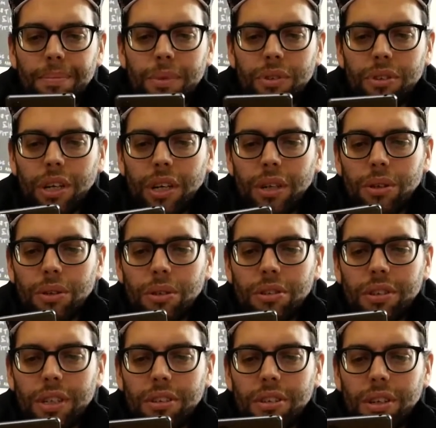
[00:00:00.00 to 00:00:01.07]
So
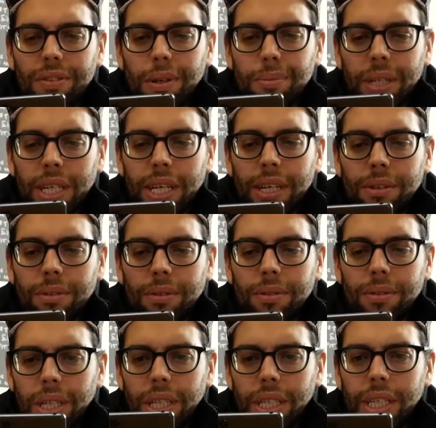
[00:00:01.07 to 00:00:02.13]
set yourself up an account
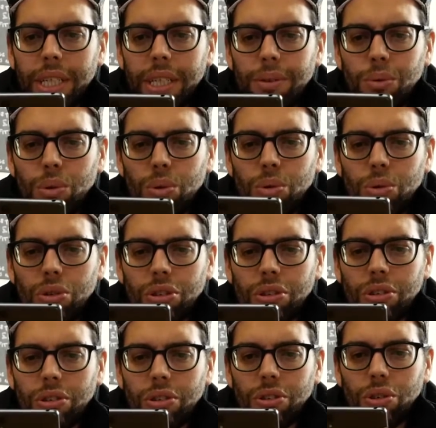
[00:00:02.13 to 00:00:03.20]
and then it will
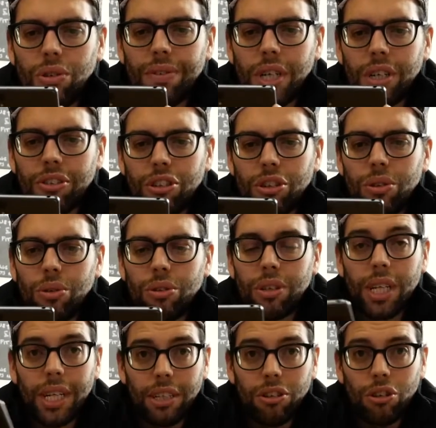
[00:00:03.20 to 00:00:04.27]
just sort of ask you to
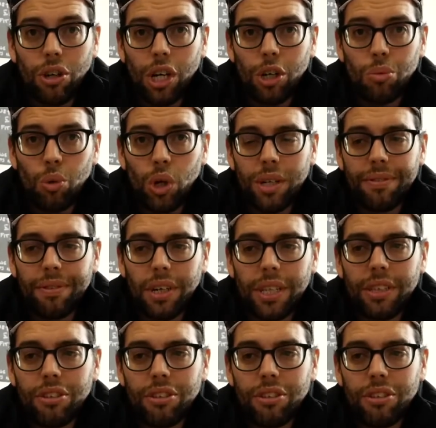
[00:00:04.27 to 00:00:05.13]
connect to your home Wi-Fi.